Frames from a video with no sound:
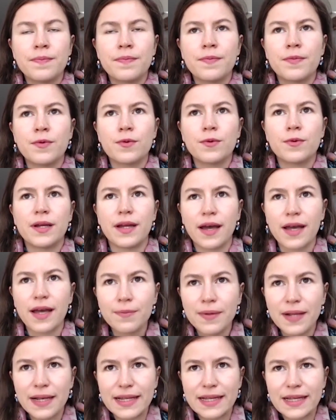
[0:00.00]
What I
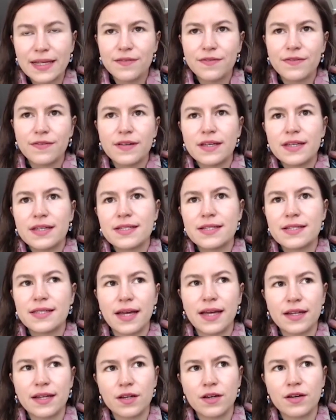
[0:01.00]
believe is
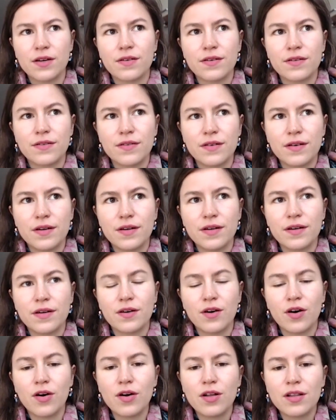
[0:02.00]
that
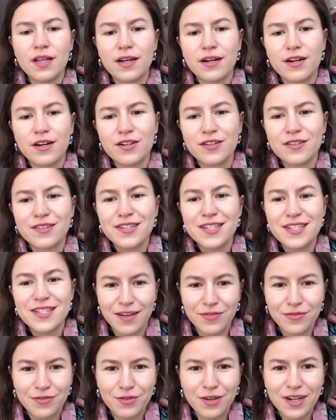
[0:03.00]
all our
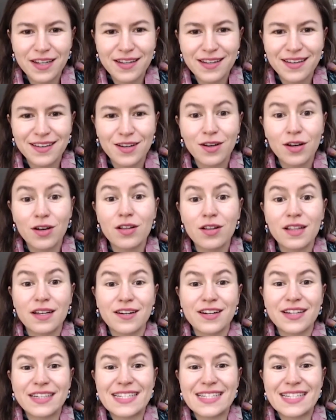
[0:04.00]
suffering, all
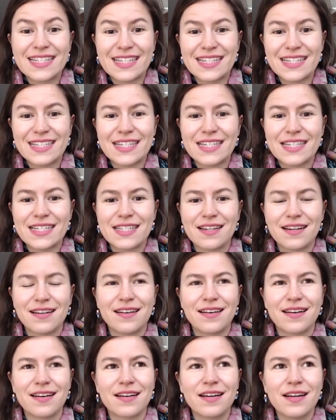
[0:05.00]
our diseases
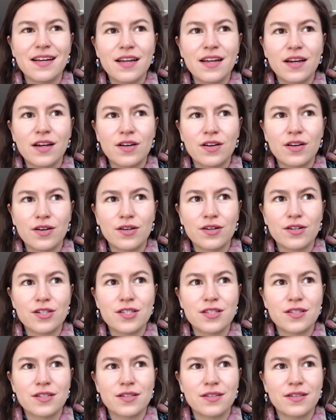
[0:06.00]
are
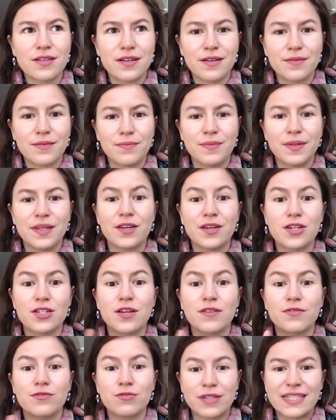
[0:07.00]
caused because
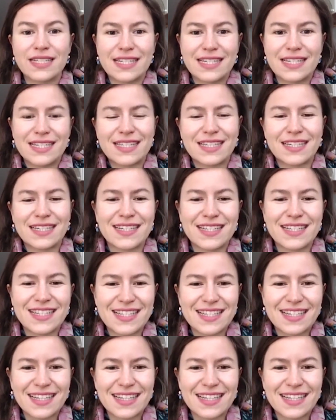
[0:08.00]
of resistance.